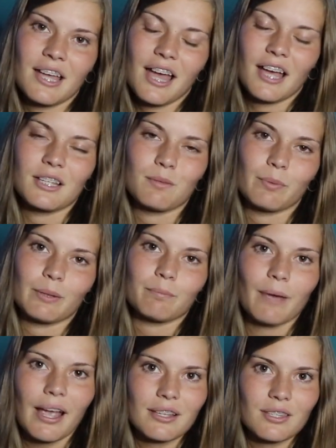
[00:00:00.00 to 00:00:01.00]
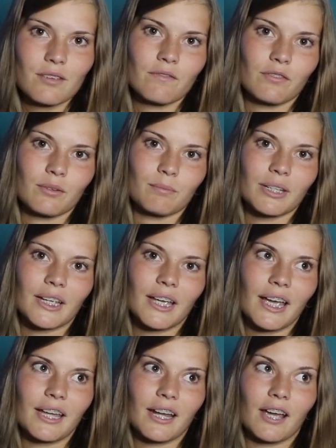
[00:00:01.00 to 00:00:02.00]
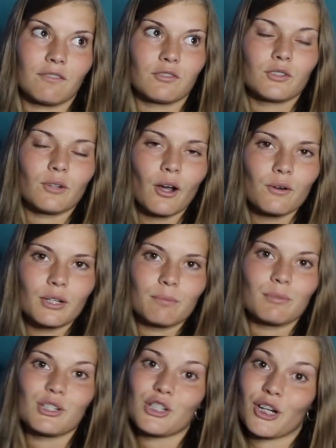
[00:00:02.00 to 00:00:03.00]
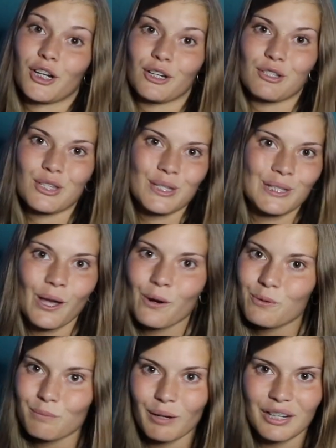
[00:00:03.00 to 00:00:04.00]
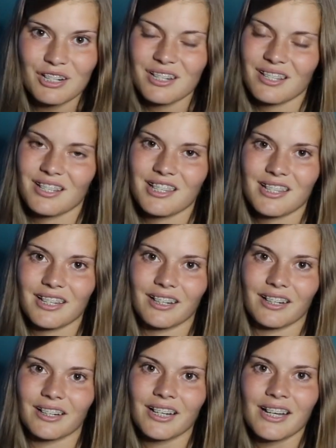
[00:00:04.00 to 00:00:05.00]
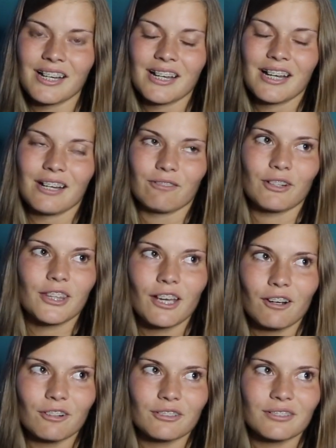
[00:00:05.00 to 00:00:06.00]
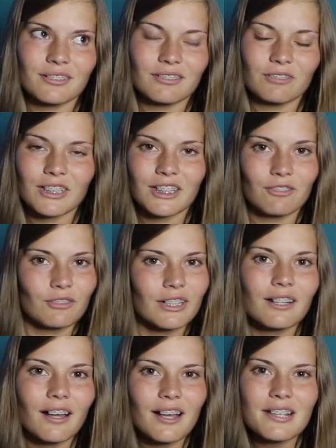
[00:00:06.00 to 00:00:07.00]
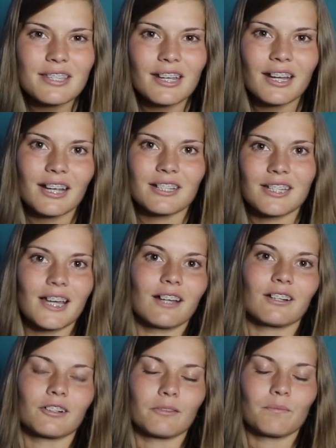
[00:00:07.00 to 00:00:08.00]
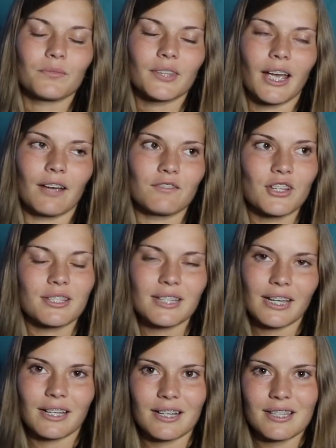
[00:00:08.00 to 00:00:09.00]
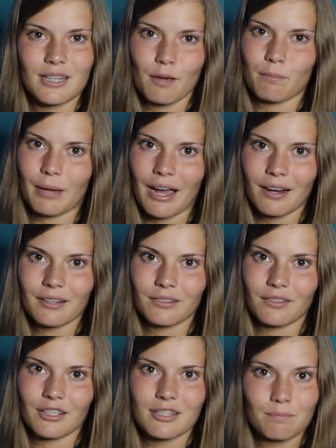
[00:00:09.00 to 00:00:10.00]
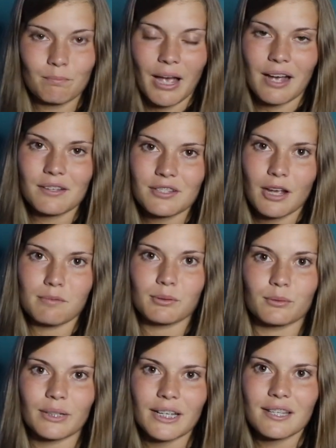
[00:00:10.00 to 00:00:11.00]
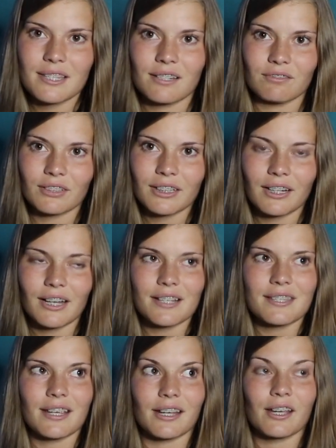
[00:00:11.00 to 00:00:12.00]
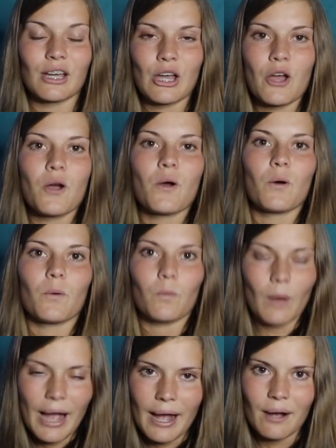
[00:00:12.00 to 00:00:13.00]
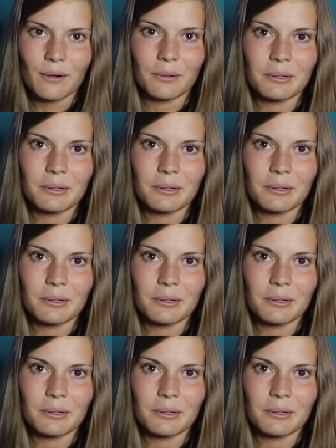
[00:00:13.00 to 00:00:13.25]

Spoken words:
has been massive for me, and I've grown and matured so much this year without really realizing until I've just taken a step back these past couple weeks and realized, like, wow,